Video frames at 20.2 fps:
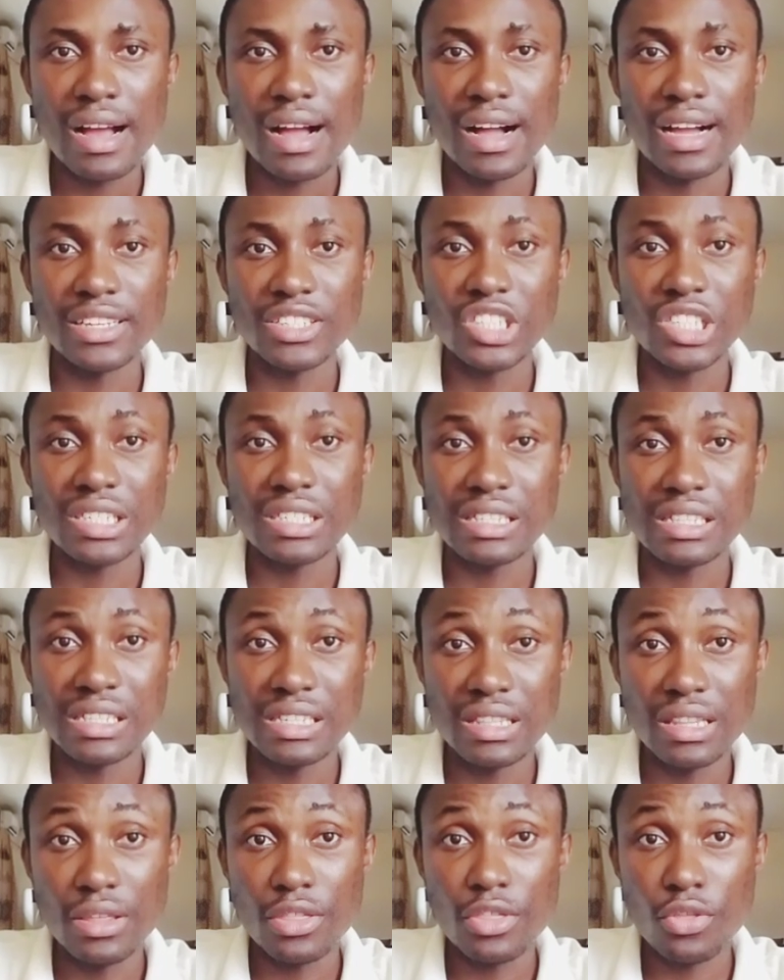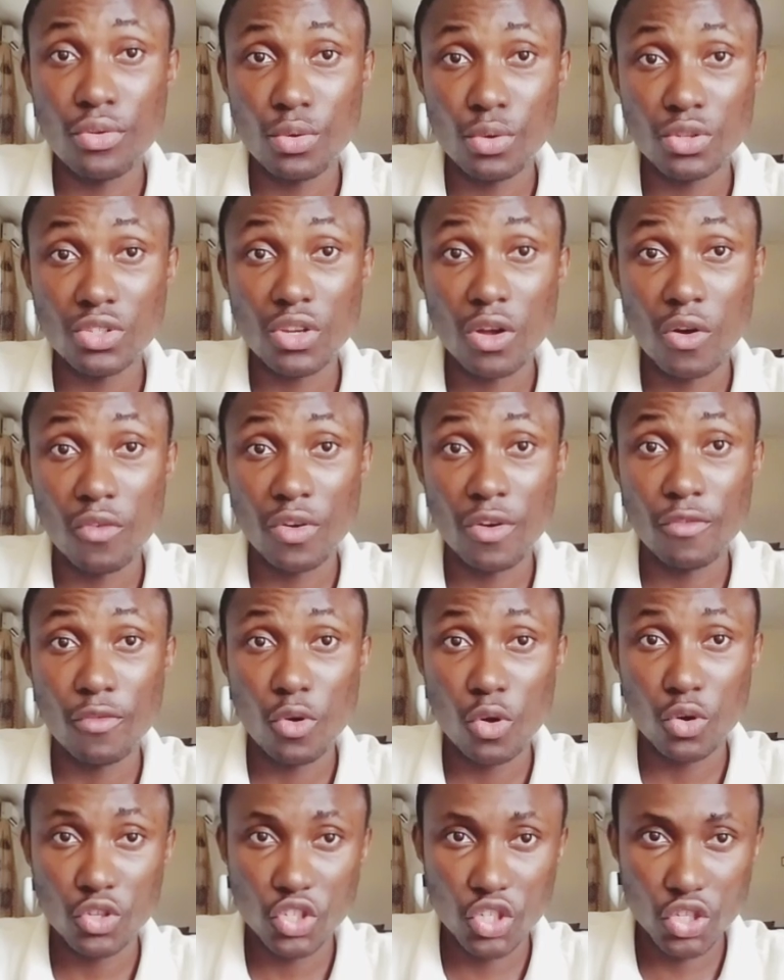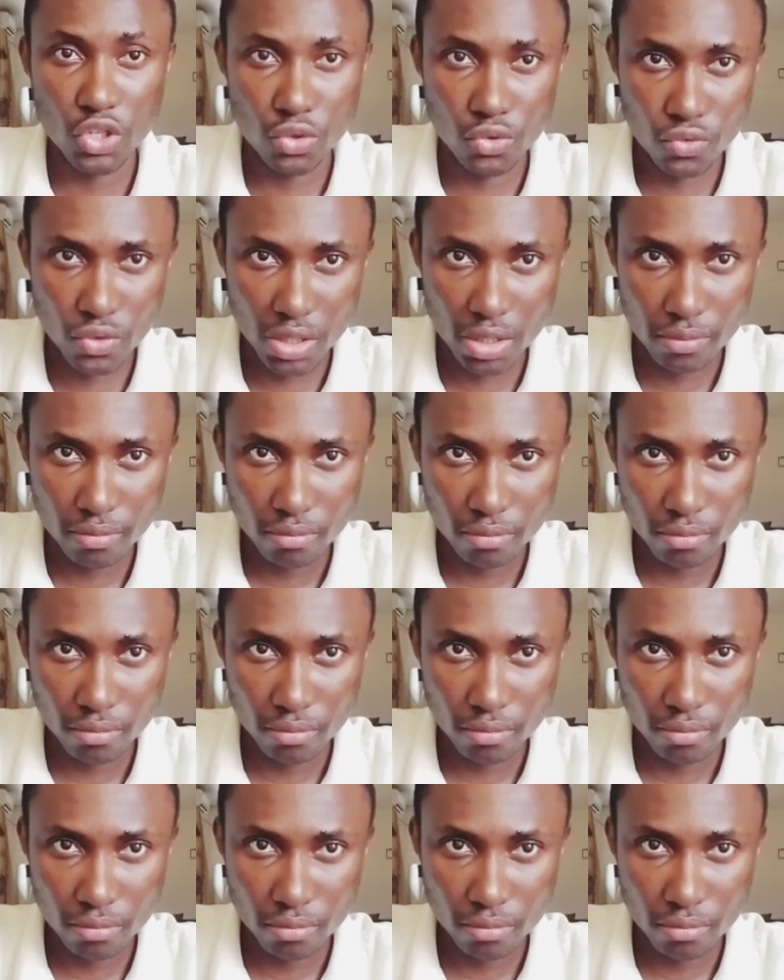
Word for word: and she slit the throats of her four children.